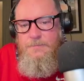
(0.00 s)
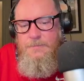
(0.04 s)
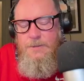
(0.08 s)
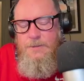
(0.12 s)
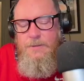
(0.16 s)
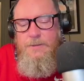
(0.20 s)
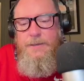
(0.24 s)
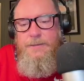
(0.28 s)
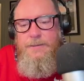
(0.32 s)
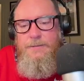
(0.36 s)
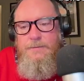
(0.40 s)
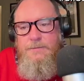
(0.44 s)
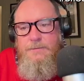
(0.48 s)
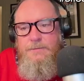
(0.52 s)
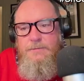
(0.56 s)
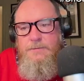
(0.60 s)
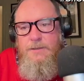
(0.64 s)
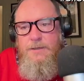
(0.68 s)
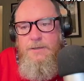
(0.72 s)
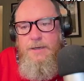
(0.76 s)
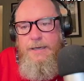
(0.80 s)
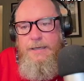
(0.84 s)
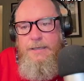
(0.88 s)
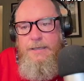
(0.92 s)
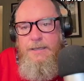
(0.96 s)
Okay.
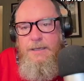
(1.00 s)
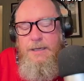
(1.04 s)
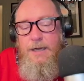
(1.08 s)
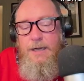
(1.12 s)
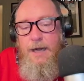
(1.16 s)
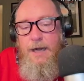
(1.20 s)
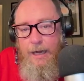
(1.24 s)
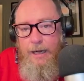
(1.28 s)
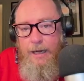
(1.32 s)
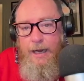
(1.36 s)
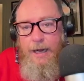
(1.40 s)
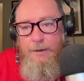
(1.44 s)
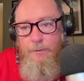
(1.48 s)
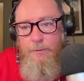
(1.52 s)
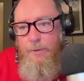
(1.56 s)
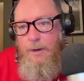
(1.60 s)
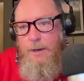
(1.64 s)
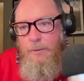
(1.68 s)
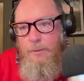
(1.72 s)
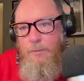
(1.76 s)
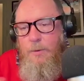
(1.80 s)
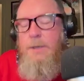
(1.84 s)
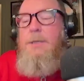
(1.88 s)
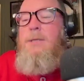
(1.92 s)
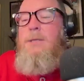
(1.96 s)
I
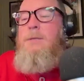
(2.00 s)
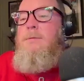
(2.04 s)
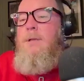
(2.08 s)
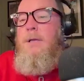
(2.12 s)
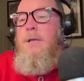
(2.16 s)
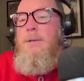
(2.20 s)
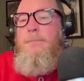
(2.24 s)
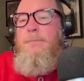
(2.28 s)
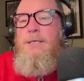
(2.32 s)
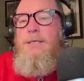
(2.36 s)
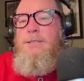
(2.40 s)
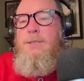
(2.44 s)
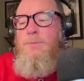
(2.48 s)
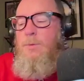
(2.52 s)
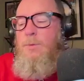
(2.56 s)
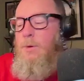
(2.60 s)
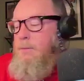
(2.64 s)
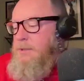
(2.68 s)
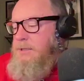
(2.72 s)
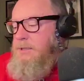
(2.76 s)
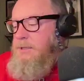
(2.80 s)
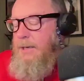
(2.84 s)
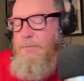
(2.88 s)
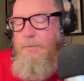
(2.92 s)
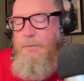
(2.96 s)
wanted to mention one
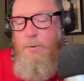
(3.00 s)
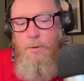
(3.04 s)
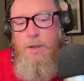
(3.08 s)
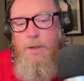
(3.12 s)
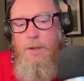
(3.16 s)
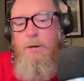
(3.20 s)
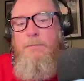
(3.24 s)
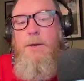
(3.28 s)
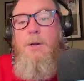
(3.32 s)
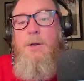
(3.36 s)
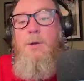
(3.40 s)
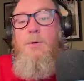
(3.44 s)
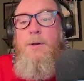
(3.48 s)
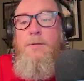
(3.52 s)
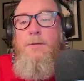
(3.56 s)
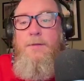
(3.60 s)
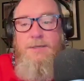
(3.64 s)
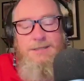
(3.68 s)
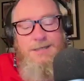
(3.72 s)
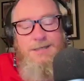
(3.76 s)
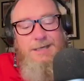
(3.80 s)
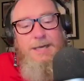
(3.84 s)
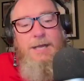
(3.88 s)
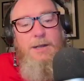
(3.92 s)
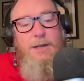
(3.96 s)
more time that we are recording
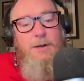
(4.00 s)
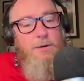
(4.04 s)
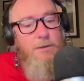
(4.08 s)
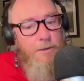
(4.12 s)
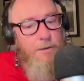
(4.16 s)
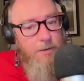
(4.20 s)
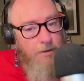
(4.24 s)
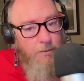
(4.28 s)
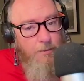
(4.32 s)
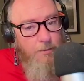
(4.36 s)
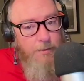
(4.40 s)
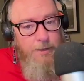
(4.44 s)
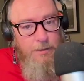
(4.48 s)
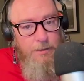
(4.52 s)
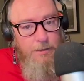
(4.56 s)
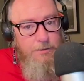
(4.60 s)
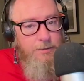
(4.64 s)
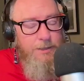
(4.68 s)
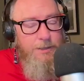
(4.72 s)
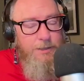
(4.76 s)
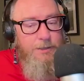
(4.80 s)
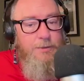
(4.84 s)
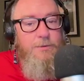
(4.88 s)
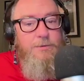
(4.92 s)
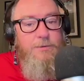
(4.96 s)
this a day earlier than we
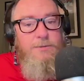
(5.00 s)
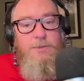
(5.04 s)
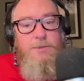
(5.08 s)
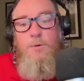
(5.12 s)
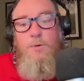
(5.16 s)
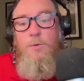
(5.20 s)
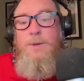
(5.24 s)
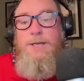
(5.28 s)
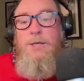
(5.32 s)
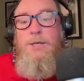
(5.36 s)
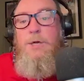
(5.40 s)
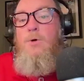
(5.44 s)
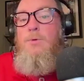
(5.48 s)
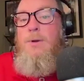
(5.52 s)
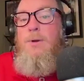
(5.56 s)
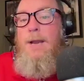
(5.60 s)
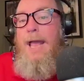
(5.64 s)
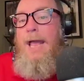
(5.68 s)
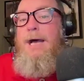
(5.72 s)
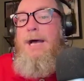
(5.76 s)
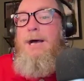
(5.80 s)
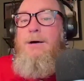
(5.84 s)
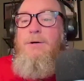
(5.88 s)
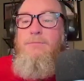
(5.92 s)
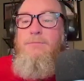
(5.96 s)
usually do, so we don't
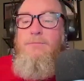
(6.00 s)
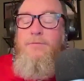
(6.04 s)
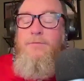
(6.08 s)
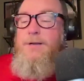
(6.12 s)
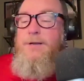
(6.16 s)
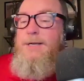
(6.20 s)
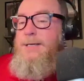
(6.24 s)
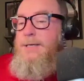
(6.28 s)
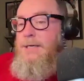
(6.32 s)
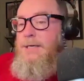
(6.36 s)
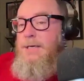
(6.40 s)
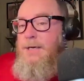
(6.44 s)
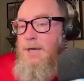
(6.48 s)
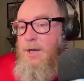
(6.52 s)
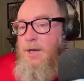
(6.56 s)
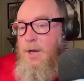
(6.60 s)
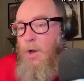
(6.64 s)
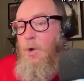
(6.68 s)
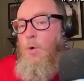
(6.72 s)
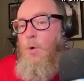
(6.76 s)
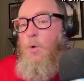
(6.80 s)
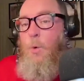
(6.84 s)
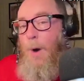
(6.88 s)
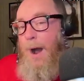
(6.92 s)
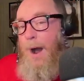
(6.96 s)
have
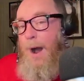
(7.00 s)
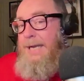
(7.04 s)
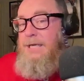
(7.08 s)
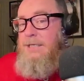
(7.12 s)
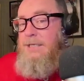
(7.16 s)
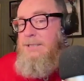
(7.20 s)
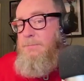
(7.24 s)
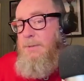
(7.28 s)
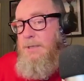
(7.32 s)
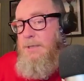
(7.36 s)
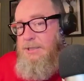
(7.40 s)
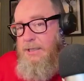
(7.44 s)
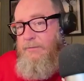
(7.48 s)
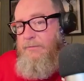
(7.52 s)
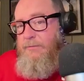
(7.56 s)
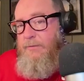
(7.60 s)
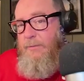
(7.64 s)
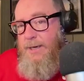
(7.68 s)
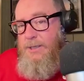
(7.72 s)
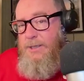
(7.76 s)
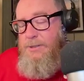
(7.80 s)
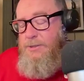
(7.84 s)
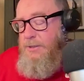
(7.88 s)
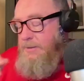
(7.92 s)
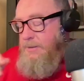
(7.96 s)
quite as much
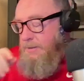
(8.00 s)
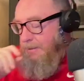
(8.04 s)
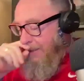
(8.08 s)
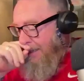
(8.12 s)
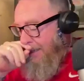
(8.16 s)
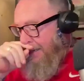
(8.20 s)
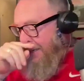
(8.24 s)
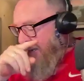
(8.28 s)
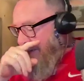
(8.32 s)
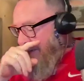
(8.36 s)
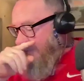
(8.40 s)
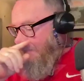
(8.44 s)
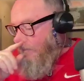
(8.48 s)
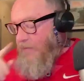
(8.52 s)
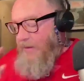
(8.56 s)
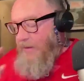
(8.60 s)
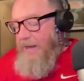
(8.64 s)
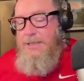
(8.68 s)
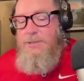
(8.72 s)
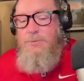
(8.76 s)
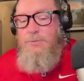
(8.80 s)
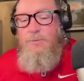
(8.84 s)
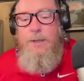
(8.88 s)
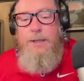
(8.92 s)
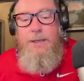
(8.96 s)
information
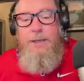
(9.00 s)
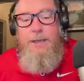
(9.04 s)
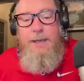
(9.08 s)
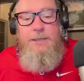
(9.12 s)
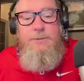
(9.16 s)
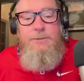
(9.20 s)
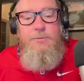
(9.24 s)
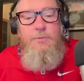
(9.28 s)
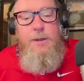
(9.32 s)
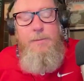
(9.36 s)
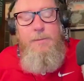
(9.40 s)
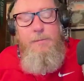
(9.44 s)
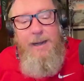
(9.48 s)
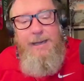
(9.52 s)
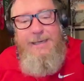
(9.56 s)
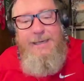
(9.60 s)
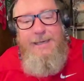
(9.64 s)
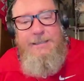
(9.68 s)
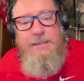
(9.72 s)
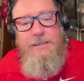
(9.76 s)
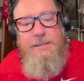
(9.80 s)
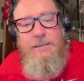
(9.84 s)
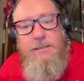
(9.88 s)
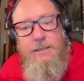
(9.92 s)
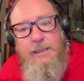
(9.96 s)
as we
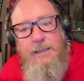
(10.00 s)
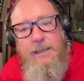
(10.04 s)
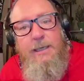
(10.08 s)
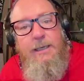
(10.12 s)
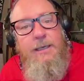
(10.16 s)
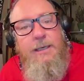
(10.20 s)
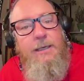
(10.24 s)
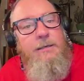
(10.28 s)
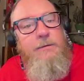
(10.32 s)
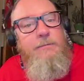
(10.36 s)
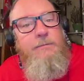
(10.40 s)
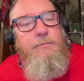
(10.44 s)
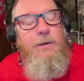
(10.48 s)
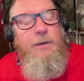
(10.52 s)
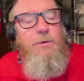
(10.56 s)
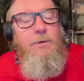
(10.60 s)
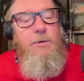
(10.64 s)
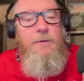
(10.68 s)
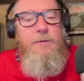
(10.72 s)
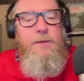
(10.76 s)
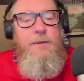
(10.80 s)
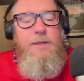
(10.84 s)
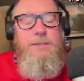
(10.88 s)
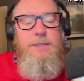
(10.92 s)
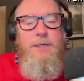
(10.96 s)
might,
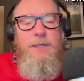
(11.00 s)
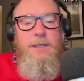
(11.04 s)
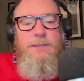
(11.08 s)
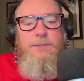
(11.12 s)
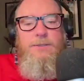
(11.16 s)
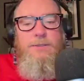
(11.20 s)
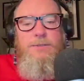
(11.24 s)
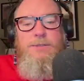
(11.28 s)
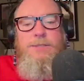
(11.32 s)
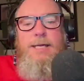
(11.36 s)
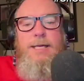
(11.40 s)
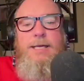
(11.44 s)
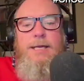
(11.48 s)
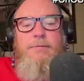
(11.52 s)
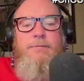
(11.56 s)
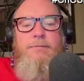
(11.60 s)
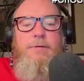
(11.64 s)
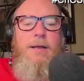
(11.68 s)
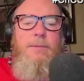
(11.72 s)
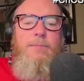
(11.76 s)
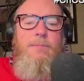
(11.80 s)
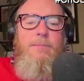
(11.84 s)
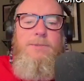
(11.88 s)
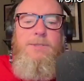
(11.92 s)
recording this on a Tuesday evening.